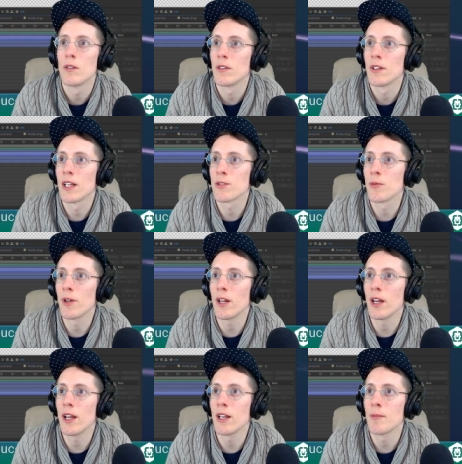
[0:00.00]
that's 1
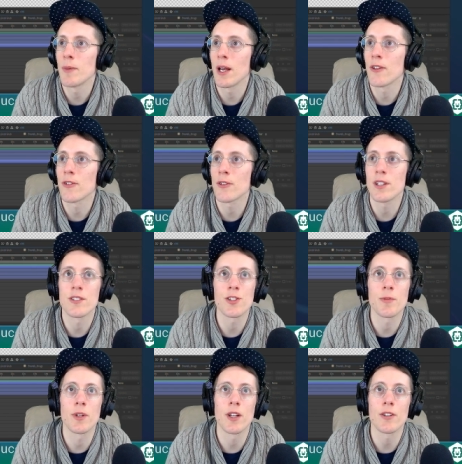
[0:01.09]
eye. Path 3 should
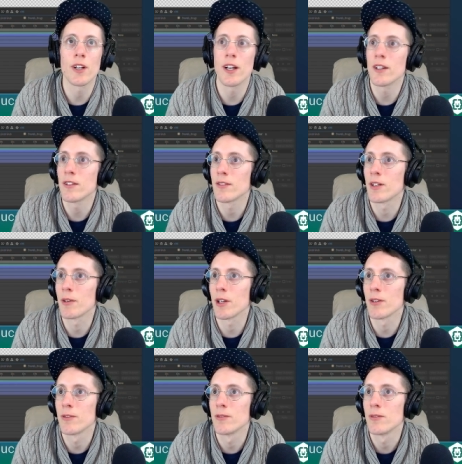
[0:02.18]
be another eye. There we go.
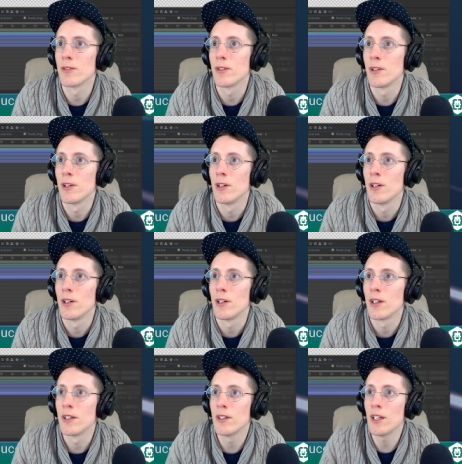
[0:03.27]

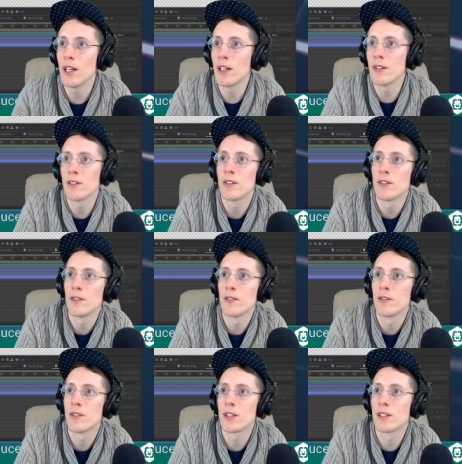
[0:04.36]
And then
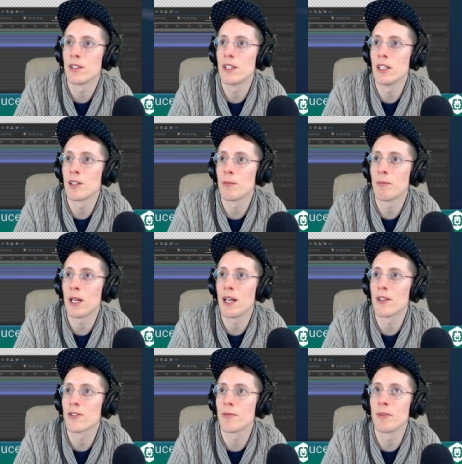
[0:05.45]
delete the
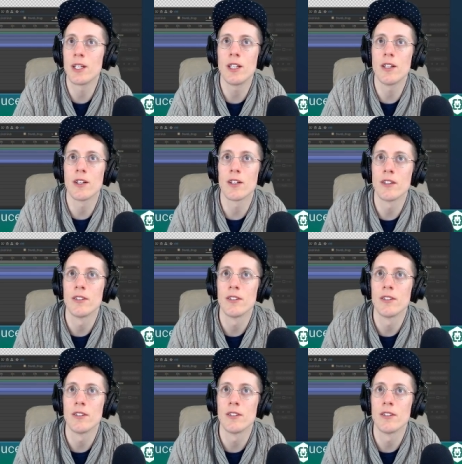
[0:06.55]
paths from here.